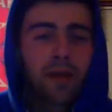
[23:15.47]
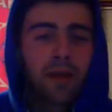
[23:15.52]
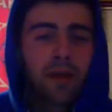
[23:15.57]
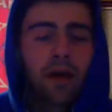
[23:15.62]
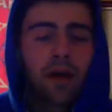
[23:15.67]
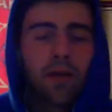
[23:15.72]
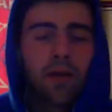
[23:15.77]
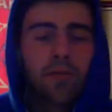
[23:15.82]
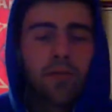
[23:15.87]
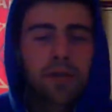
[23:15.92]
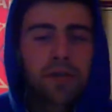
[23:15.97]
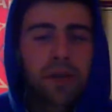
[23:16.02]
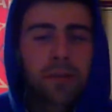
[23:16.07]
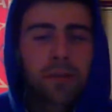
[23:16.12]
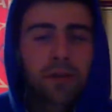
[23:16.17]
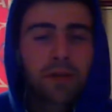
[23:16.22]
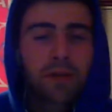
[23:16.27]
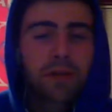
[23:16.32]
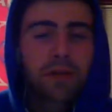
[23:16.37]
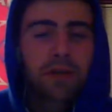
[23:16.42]
of the
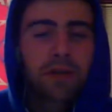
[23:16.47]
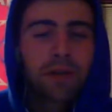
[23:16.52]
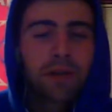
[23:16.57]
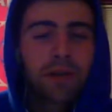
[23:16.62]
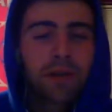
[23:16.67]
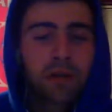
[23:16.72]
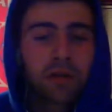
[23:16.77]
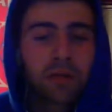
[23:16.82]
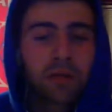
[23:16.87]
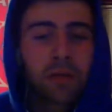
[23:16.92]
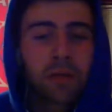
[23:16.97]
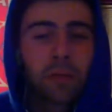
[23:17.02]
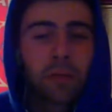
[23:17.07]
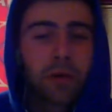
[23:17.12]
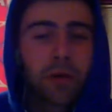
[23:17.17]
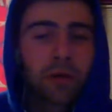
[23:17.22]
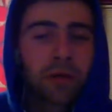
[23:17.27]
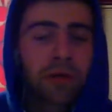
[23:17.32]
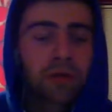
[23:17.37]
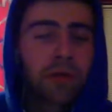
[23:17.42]
Champions League, and a little bit
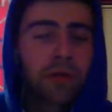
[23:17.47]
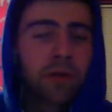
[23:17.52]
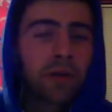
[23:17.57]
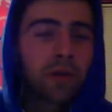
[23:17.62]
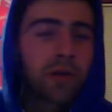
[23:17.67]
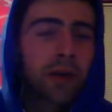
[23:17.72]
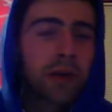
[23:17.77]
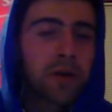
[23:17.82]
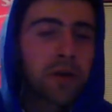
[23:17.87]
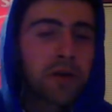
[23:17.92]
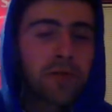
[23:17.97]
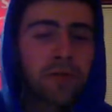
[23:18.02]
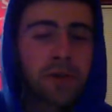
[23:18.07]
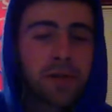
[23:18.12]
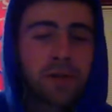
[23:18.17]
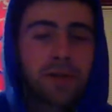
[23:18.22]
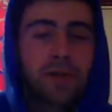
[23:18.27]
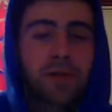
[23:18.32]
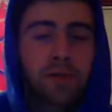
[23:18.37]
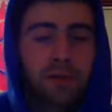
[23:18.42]
with the
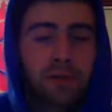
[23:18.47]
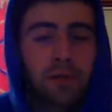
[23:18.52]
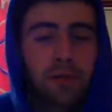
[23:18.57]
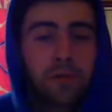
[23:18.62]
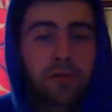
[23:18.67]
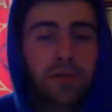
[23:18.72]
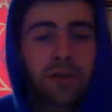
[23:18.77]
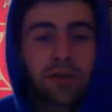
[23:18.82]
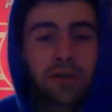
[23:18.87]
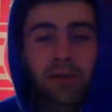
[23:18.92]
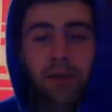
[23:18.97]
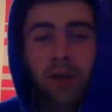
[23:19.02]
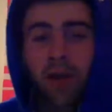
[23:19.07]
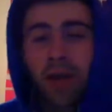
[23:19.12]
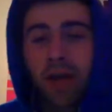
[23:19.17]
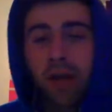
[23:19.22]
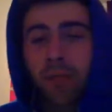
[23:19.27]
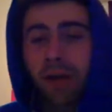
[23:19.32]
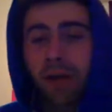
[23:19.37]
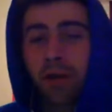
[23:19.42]
Eredivisie's losing their
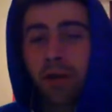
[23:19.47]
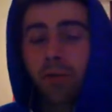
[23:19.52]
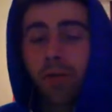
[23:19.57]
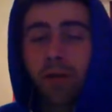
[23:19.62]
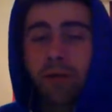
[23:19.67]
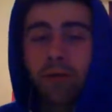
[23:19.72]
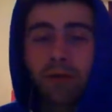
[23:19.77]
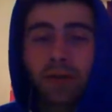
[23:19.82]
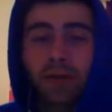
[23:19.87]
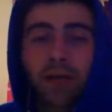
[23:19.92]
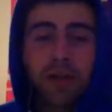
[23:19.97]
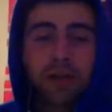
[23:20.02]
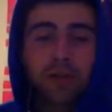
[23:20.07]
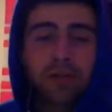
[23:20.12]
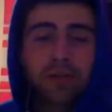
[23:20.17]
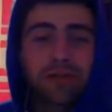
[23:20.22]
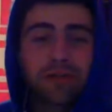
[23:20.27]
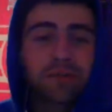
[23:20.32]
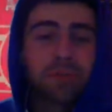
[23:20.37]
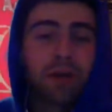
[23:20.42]
automatic
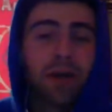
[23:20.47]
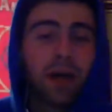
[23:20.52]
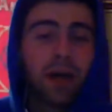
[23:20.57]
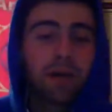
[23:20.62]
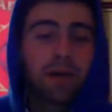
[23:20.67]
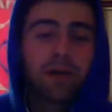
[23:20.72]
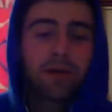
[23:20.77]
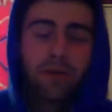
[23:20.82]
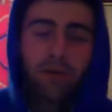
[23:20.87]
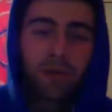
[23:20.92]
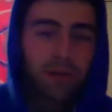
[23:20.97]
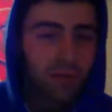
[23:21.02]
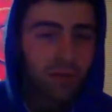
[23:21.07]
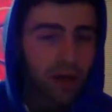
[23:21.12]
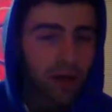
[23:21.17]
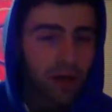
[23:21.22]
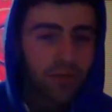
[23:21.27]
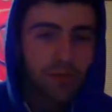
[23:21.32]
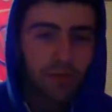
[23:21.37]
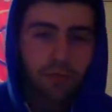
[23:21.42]
qualification spot, stuff like
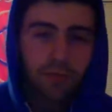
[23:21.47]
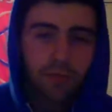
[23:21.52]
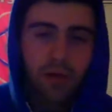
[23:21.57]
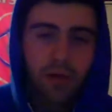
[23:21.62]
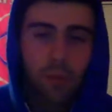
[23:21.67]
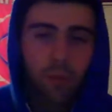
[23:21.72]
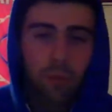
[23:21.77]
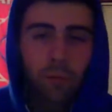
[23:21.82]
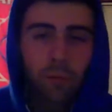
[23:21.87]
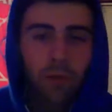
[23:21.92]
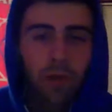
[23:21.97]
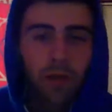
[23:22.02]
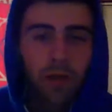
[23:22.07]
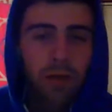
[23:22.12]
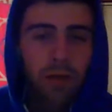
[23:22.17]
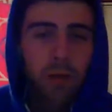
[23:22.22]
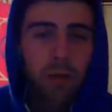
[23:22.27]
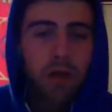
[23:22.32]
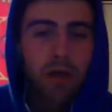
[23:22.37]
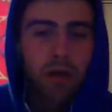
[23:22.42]
that. So when
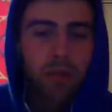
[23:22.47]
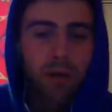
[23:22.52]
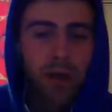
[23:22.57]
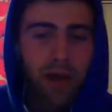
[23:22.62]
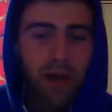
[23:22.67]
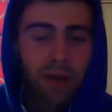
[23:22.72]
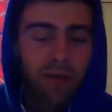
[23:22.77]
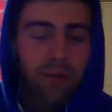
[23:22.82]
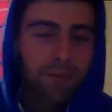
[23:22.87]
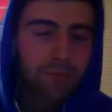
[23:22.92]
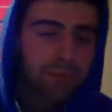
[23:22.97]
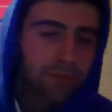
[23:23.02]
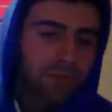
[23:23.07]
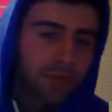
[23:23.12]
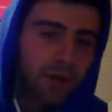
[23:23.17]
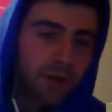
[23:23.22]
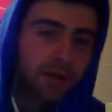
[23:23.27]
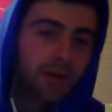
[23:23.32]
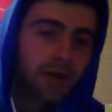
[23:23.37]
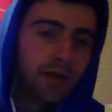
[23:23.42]
we come back,
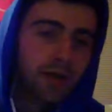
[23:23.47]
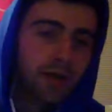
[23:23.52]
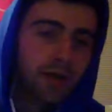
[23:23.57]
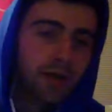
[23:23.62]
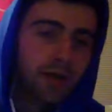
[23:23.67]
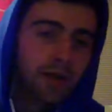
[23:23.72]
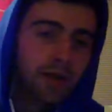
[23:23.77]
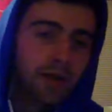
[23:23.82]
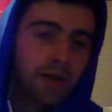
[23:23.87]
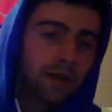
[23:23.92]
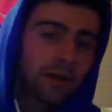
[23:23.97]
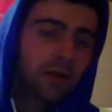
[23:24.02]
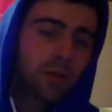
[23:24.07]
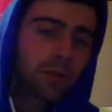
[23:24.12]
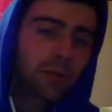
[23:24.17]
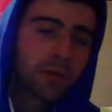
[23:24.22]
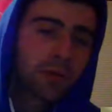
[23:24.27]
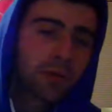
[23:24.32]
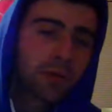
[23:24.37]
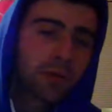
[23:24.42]
we're
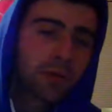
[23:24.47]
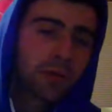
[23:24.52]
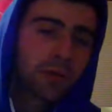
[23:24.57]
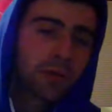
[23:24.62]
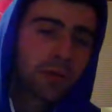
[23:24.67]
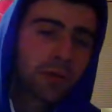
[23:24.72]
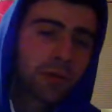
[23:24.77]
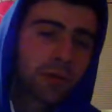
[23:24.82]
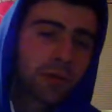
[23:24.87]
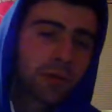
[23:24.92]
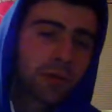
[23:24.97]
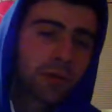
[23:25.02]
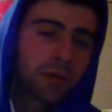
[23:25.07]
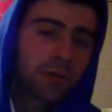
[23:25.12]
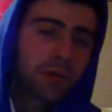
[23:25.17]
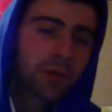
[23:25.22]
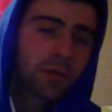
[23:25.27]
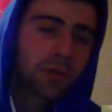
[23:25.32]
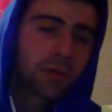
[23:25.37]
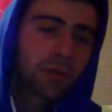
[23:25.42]
gonna talk about that.
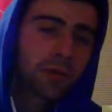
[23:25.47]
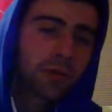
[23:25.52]
Enjoy the